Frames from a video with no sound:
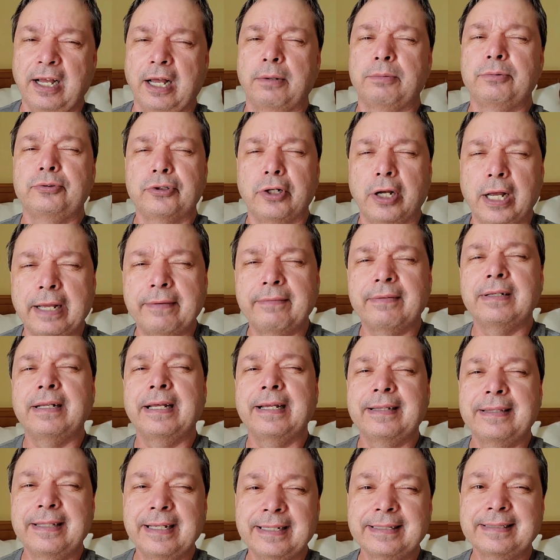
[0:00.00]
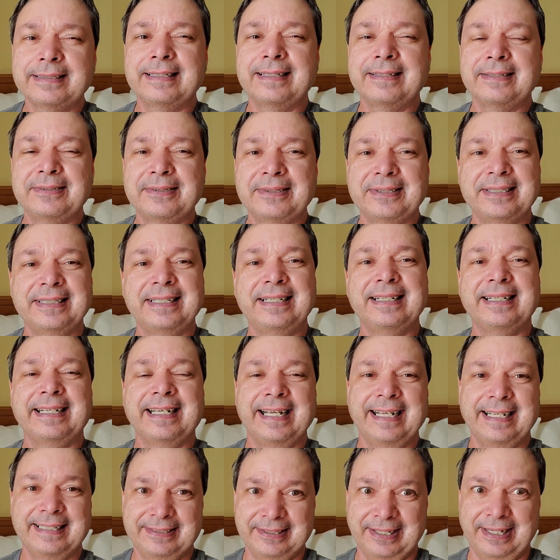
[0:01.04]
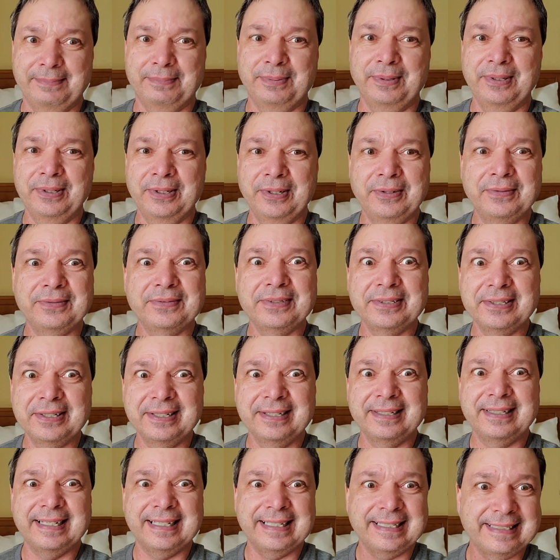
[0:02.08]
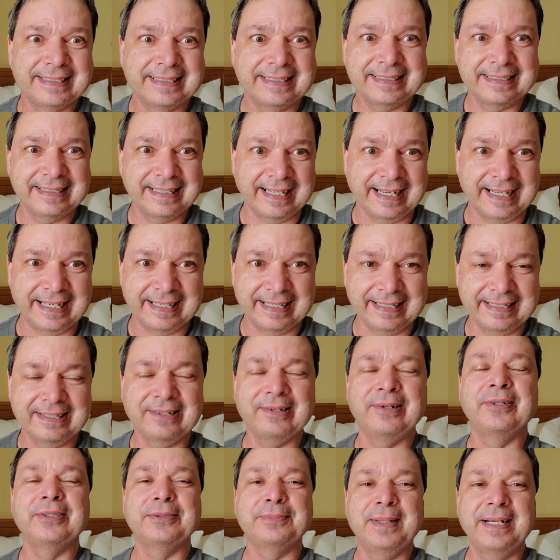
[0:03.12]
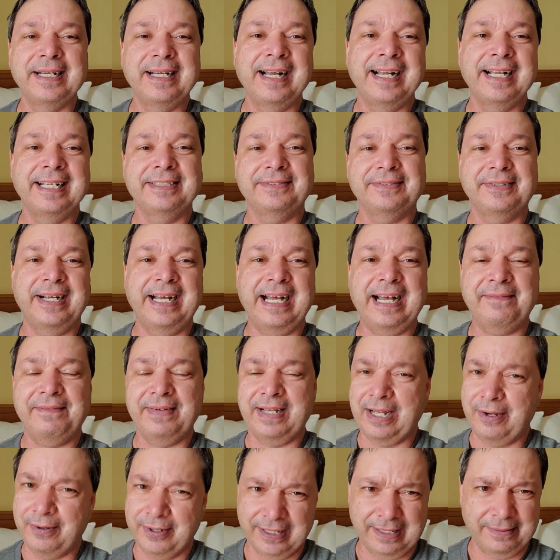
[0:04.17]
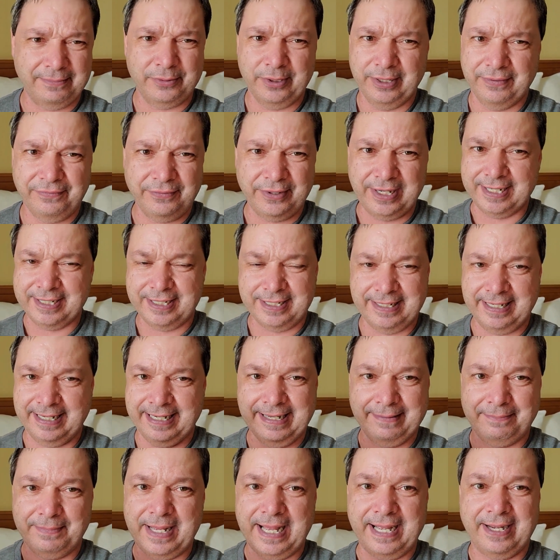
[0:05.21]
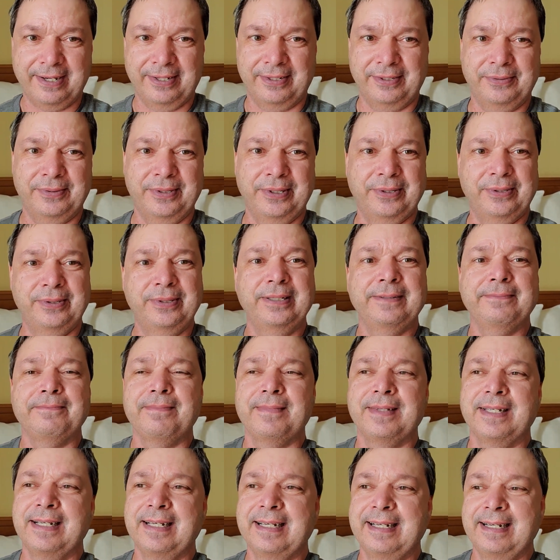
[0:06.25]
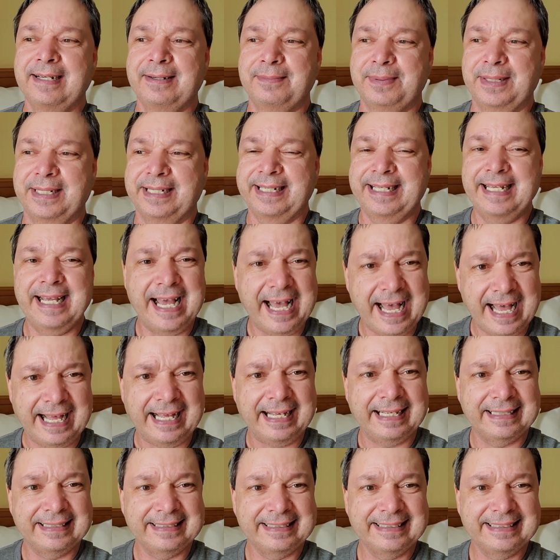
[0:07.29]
I'm driving like this and I'm going, okay, so I pull over and I close my eyes for a half hour and I'm refreshed and I get back on the road. But yeah.